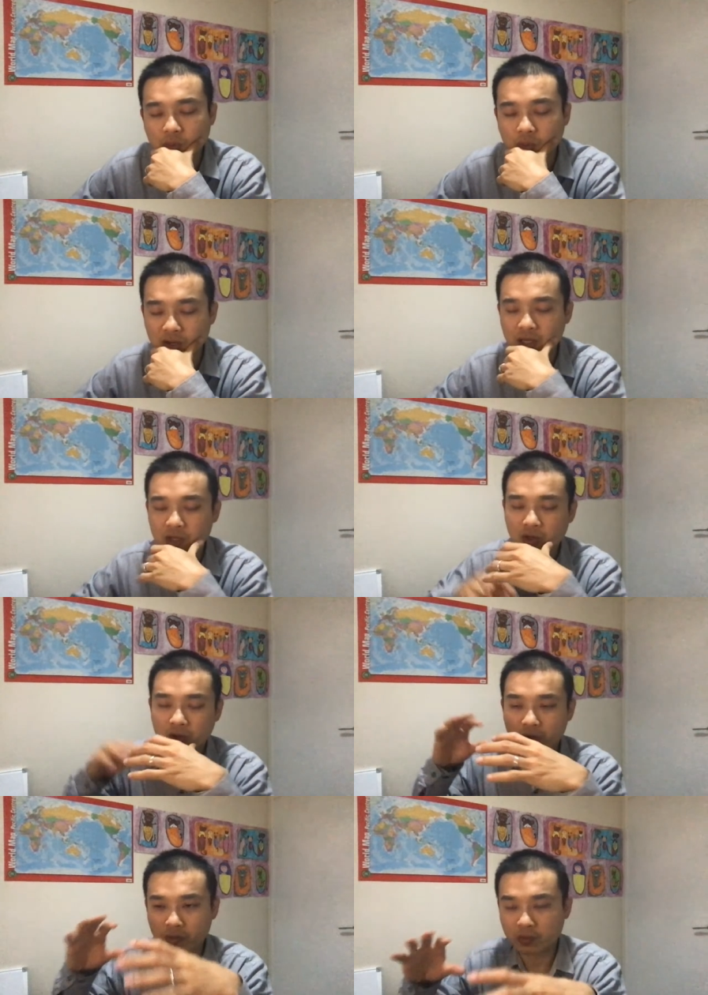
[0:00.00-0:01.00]
We need to
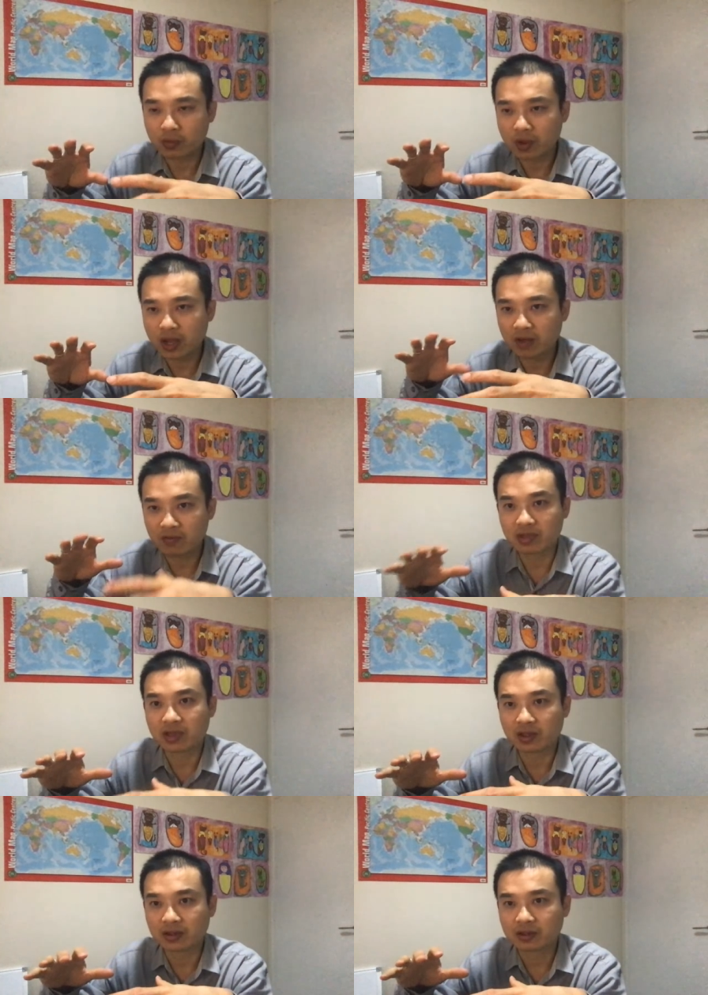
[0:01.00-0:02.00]
go through
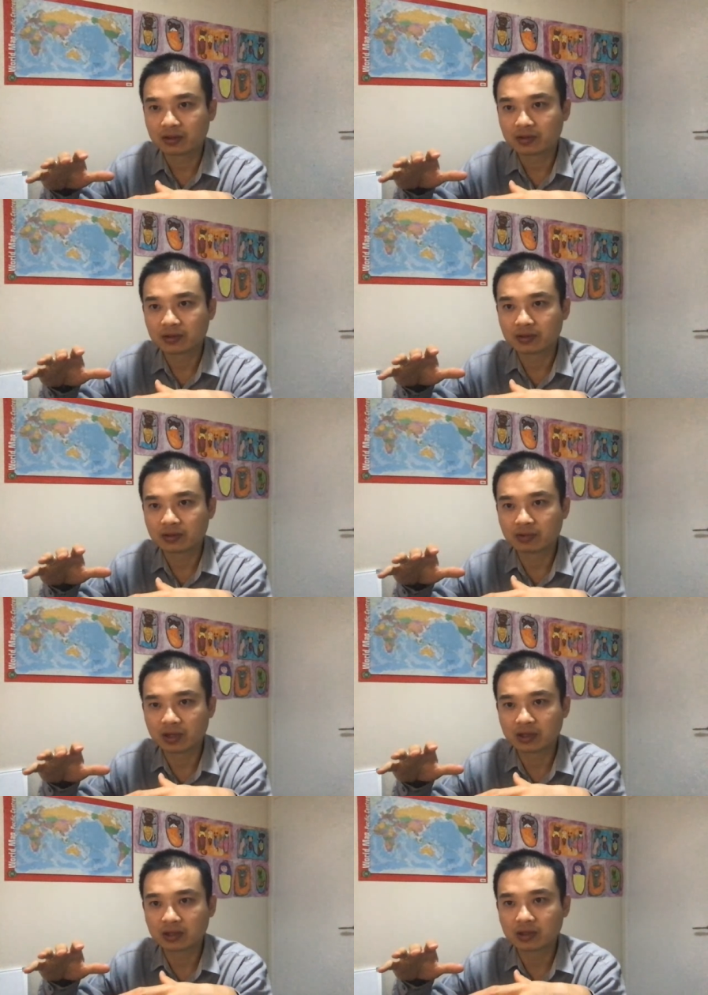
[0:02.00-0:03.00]
everything,
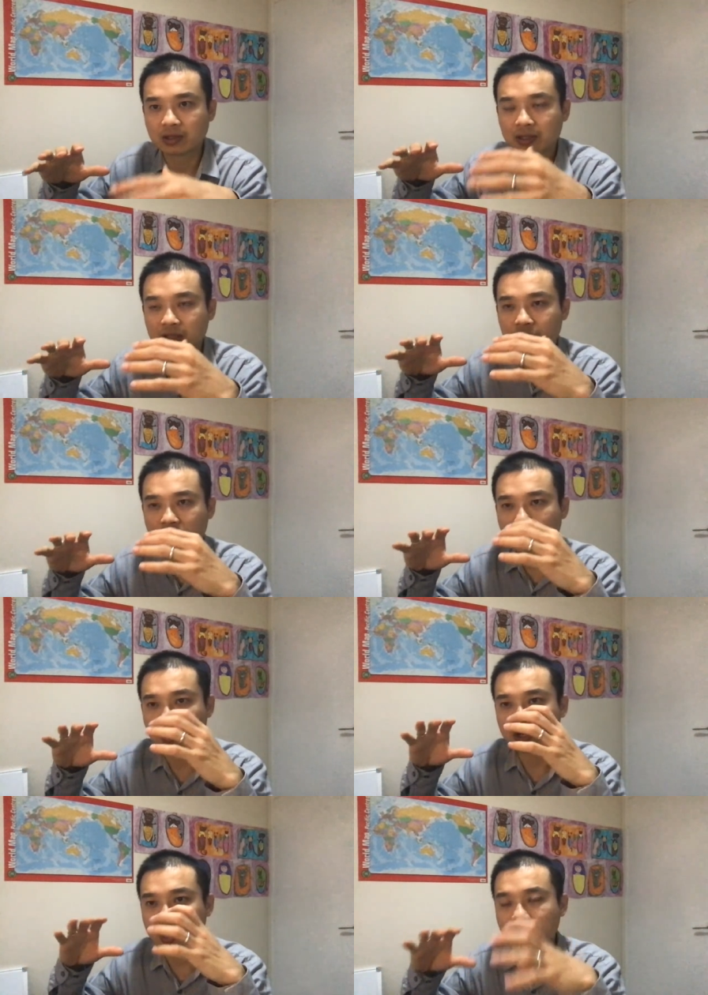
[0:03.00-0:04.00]
right? So
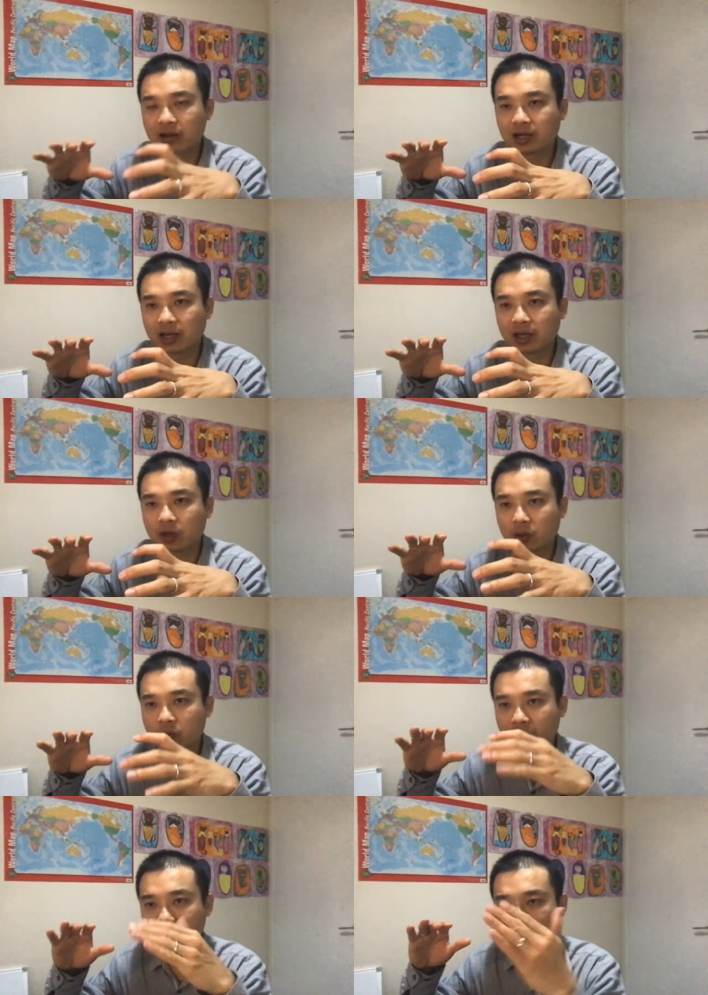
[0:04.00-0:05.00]
in our clinic,
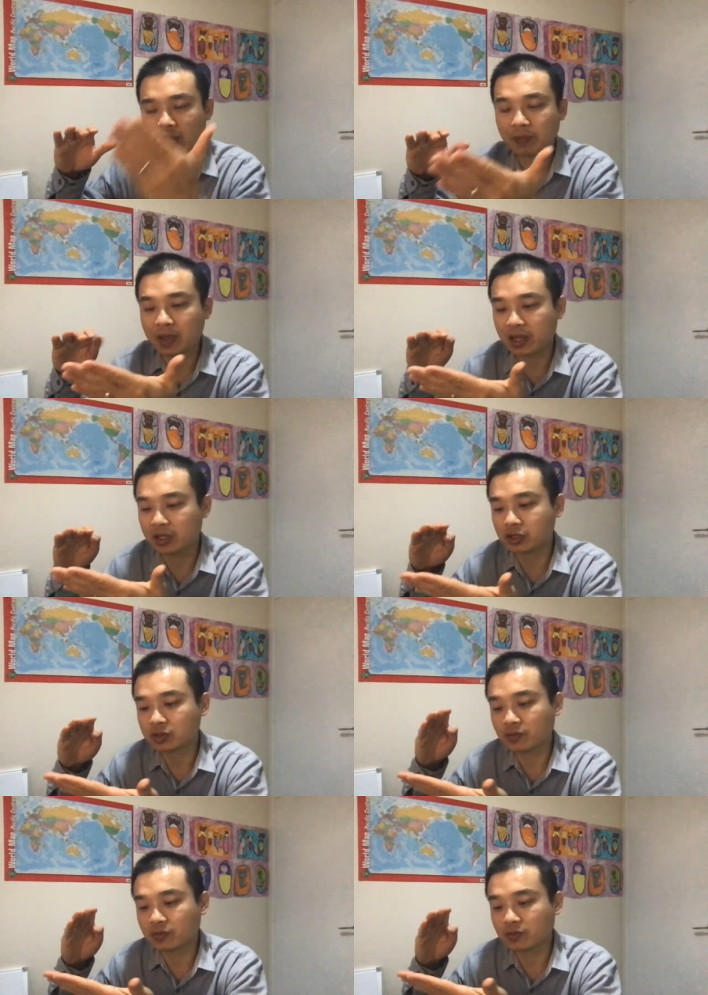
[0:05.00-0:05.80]
we get patient